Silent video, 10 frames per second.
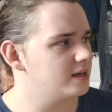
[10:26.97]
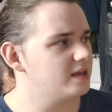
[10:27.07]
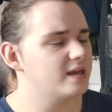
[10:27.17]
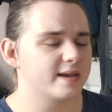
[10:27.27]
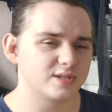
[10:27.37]

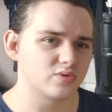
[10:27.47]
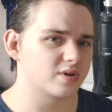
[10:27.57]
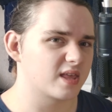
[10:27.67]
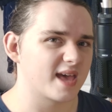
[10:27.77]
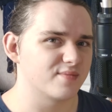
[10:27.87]
EA sort
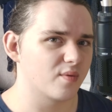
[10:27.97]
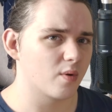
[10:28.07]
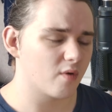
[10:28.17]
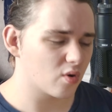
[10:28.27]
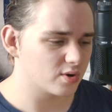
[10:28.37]
of came up
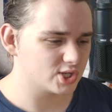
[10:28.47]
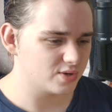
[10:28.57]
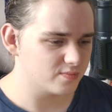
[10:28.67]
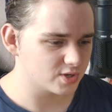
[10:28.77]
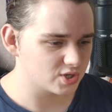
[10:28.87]
with
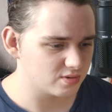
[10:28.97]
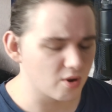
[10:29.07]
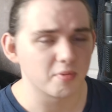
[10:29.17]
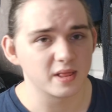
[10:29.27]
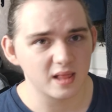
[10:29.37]
Origin, which
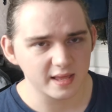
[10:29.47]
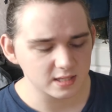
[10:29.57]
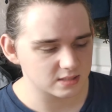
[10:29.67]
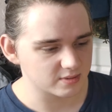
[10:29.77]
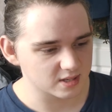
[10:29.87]
nobody
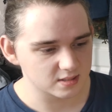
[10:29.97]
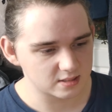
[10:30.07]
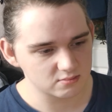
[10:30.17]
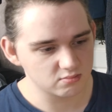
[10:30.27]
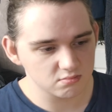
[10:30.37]
likes because